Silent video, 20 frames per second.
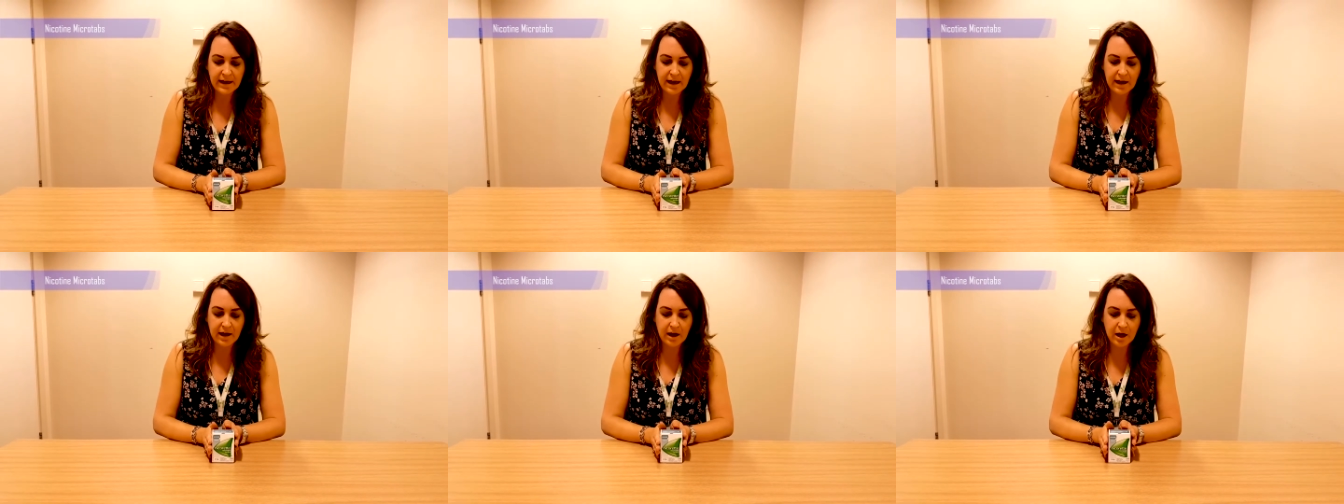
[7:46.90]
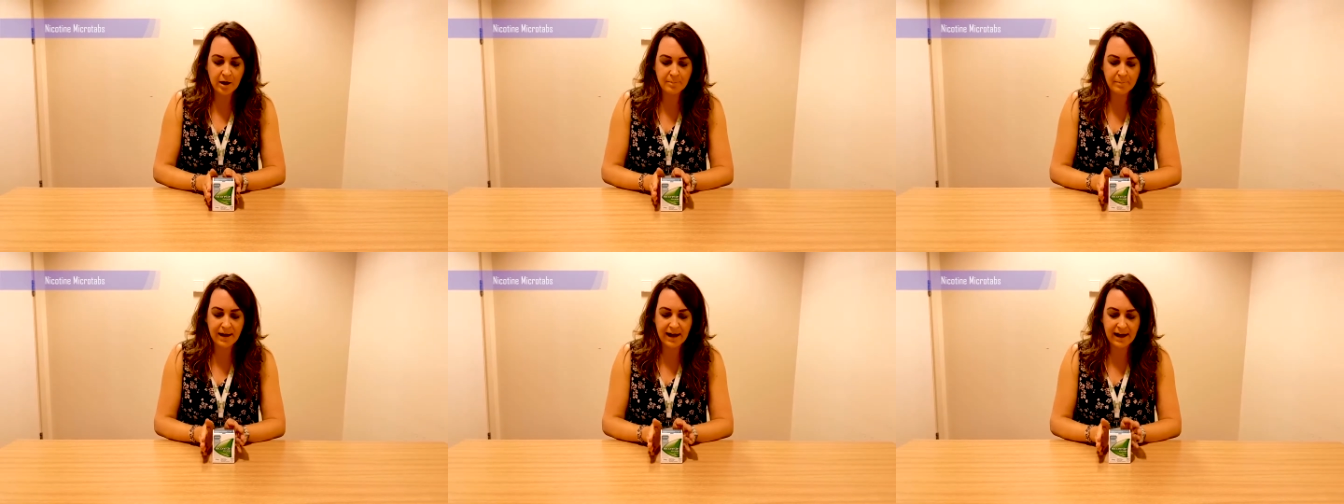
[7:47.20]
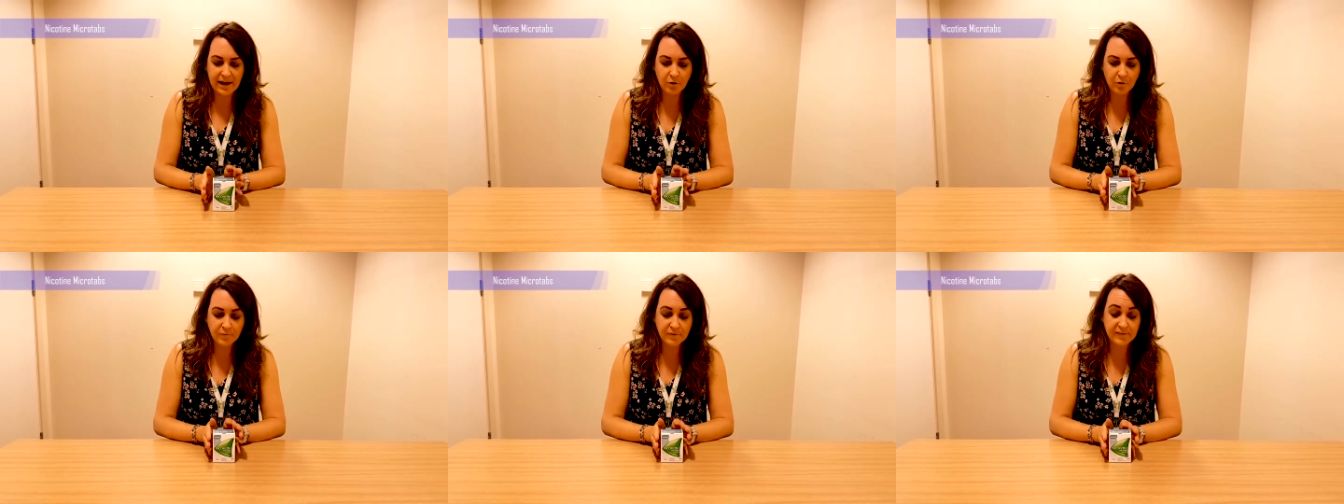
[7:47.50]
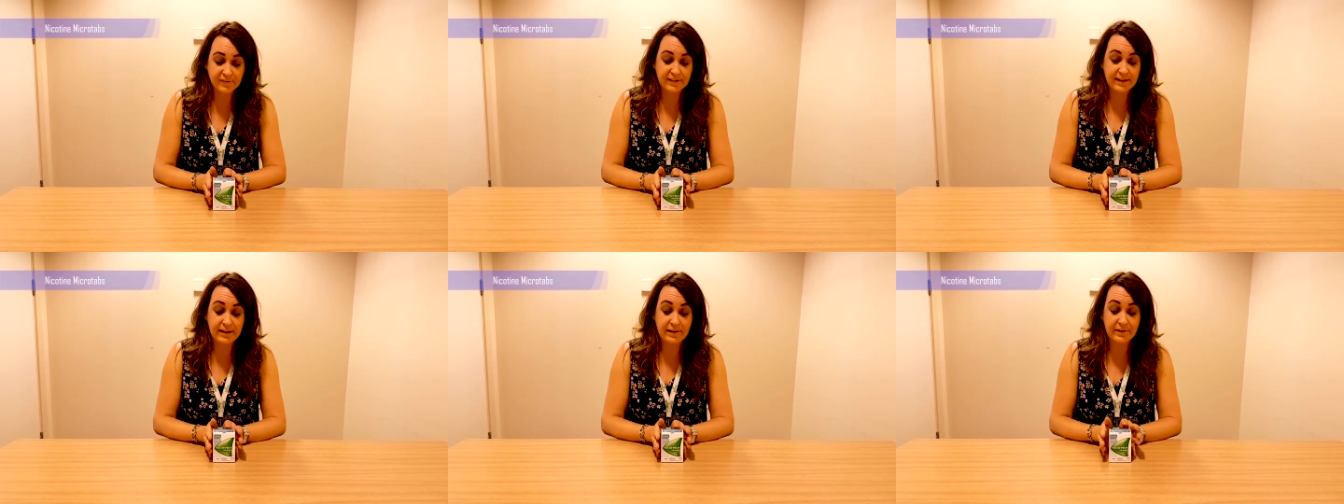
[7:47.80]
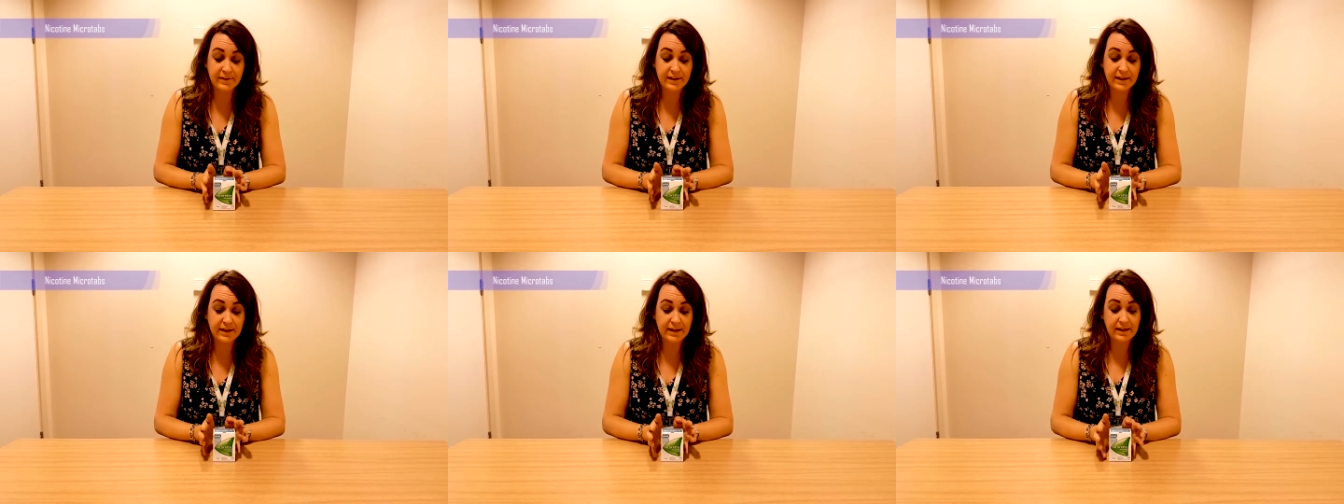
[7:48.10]
And obviously
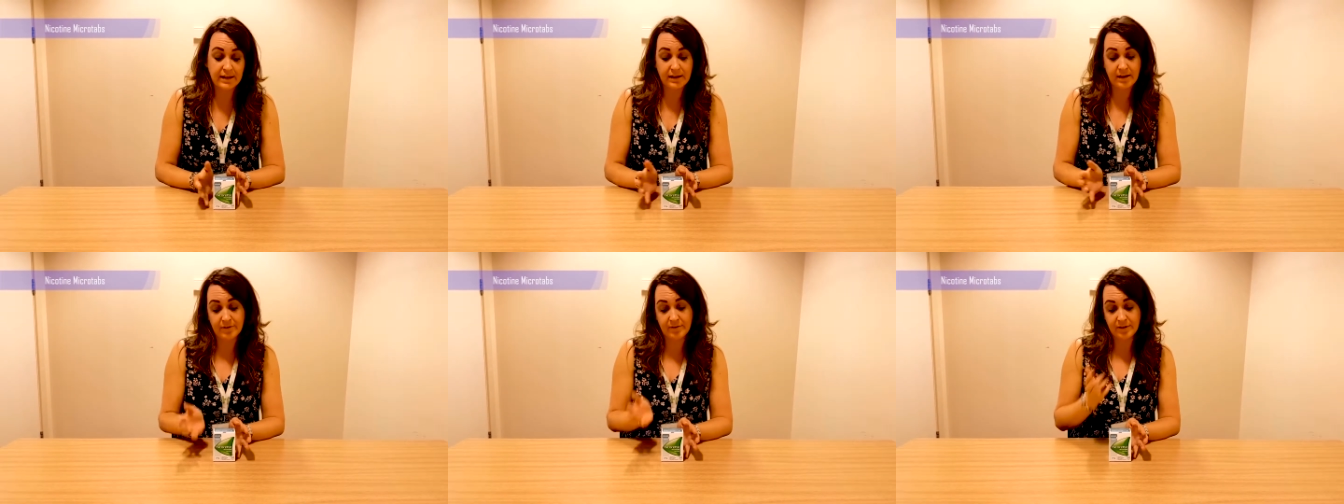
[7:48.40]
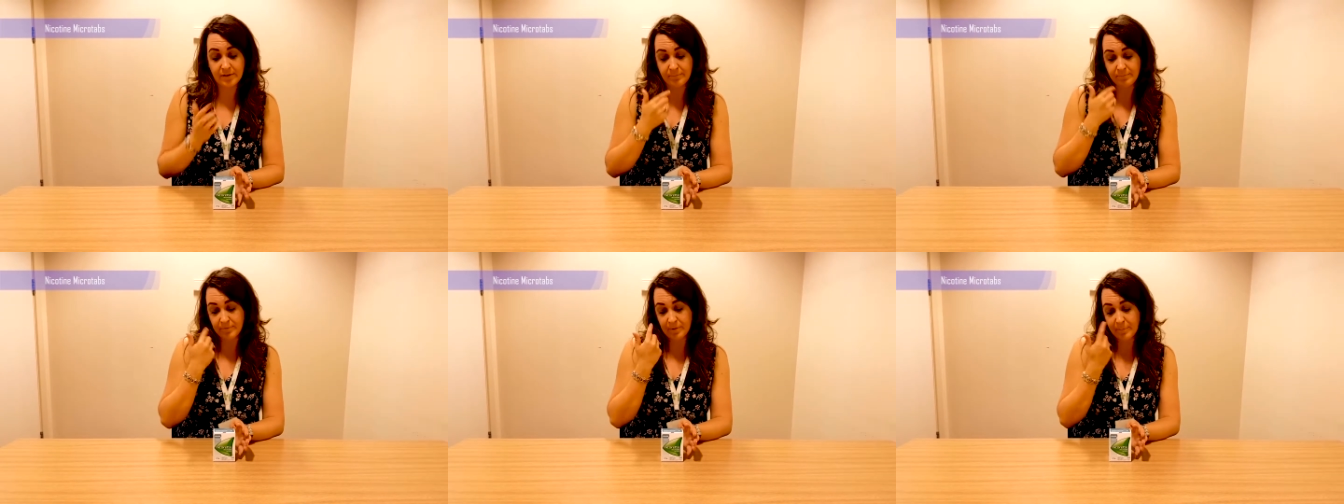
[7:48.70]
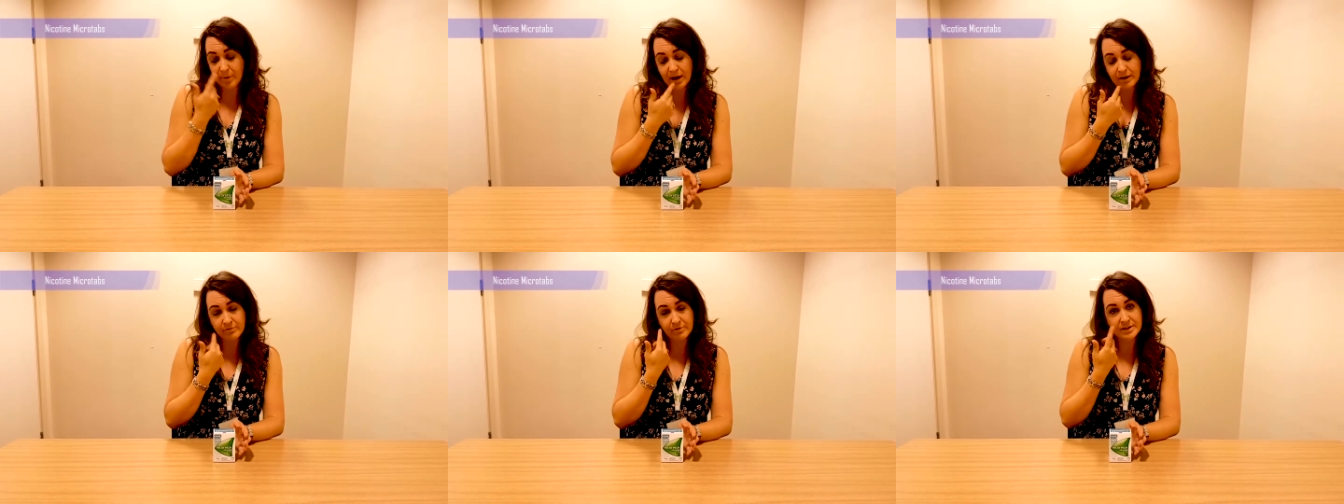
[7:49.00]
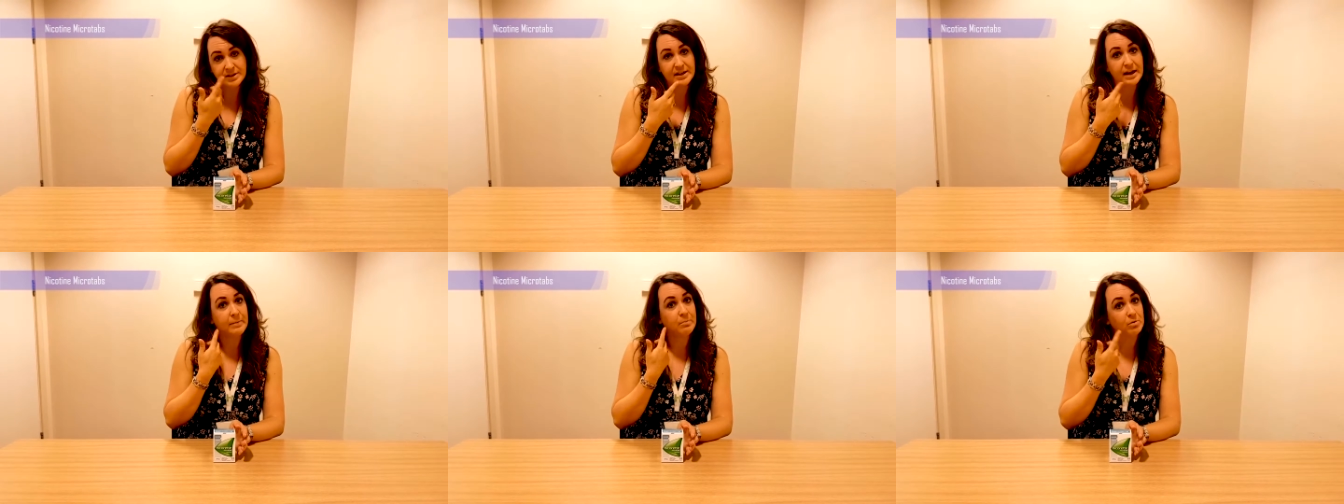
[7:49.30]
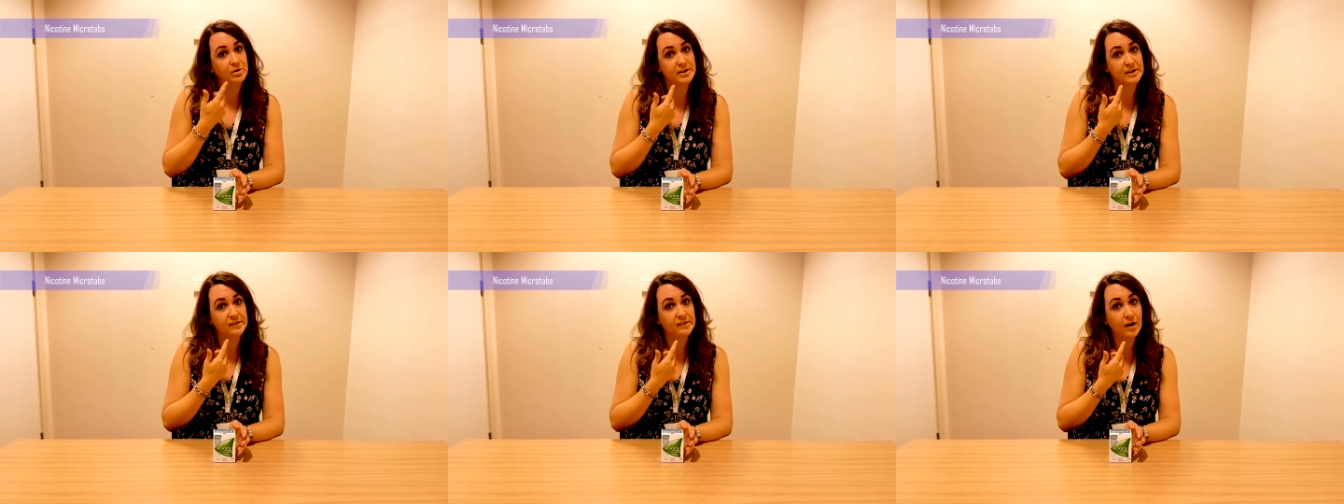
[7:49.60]
the microtab will
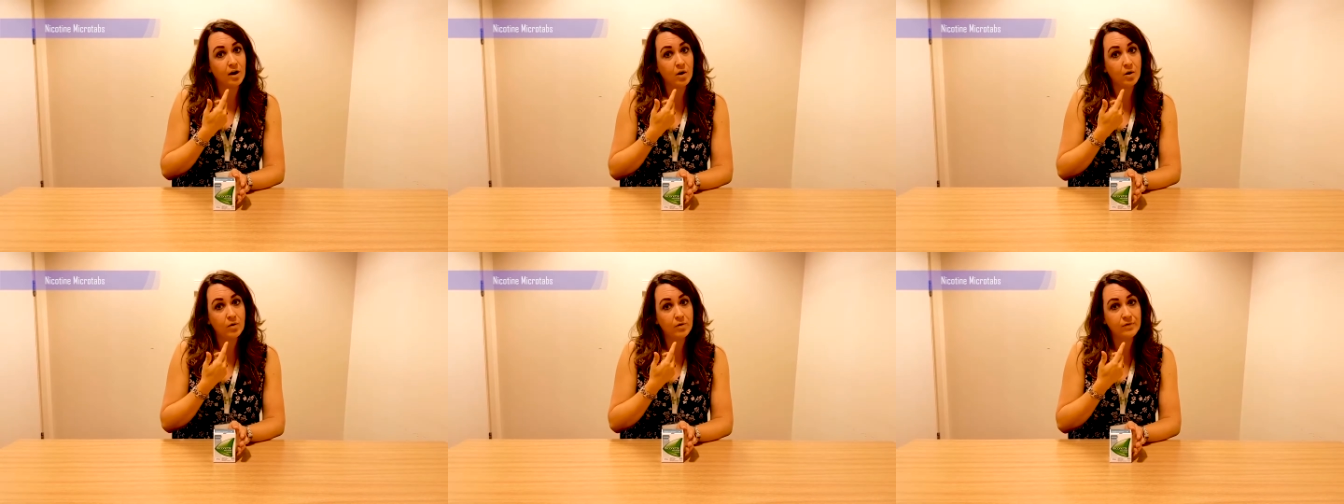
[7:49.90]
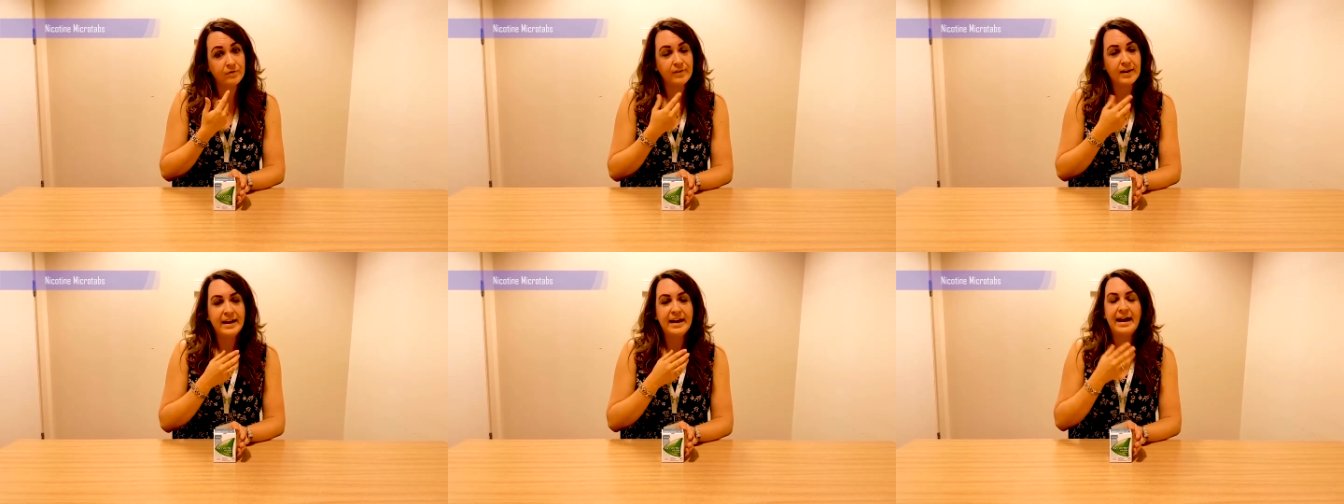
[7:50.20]
dissolve,